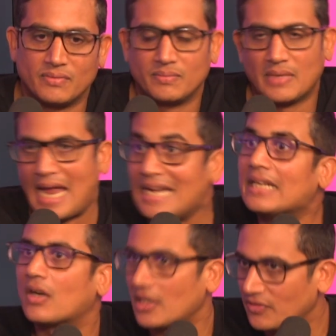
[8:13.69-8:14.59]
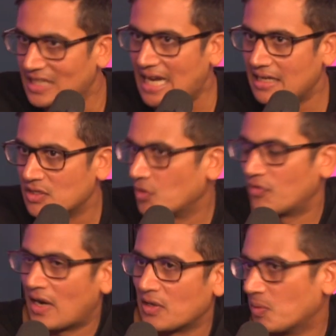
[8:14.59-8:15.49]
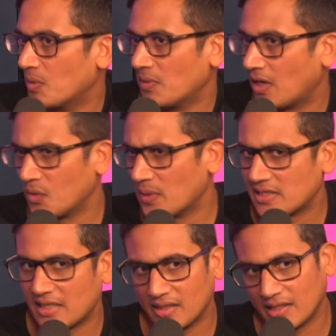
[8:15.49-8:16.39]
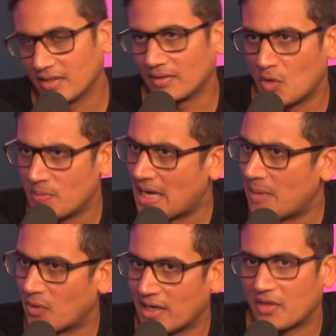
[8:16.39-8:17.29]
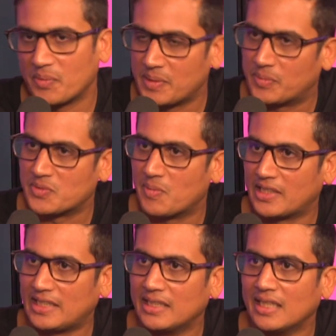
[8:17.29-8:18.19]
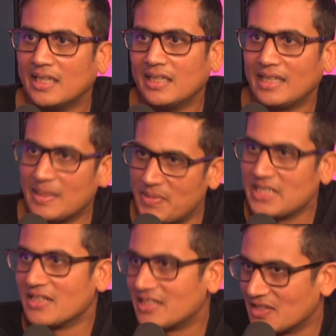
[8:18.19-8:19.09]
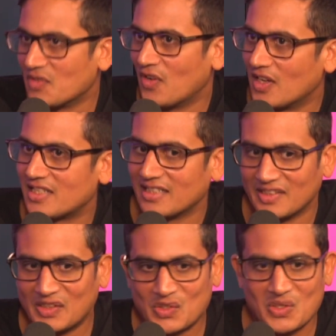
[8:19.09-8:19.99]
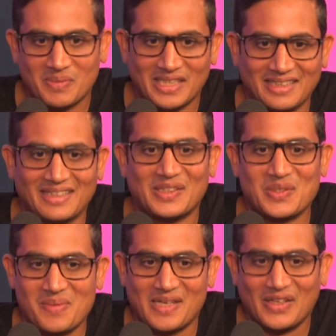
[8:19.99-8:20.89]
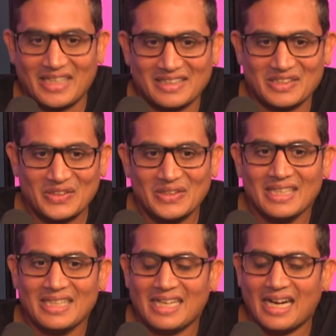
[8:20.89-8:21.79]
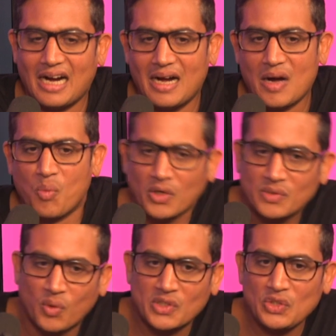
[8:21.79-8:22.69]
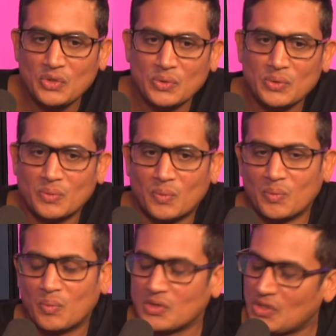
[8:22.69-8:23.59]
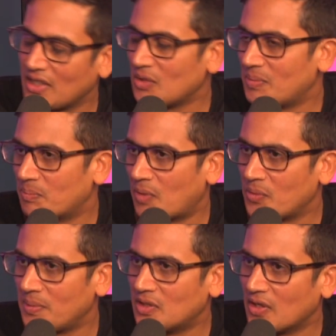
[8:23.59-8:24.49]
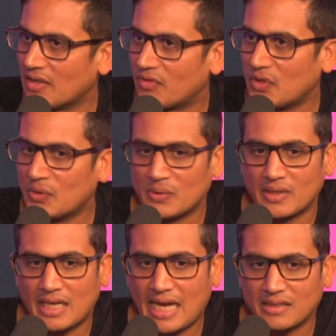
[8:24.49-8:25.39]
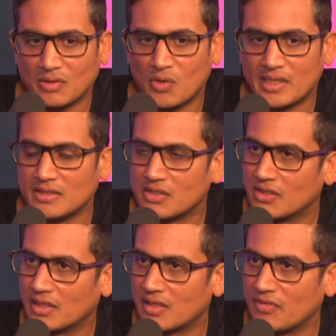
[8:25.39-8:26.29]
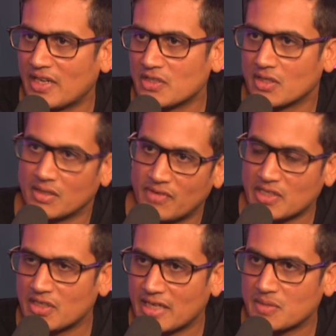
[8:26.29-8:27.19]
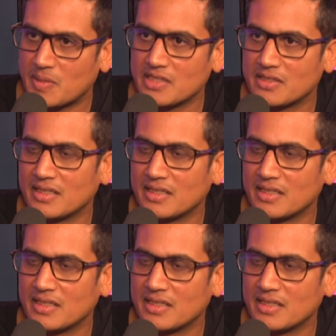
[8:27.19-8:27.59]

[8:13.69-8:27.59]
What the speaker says: any kind of debt is sort of frowned upon, but I always say, like, OPM, right? Other people's money in business is the first thing that you should be looking to do. And what do you think you'd both be doing if you hadn't gone into the kind of venture and venture debt space?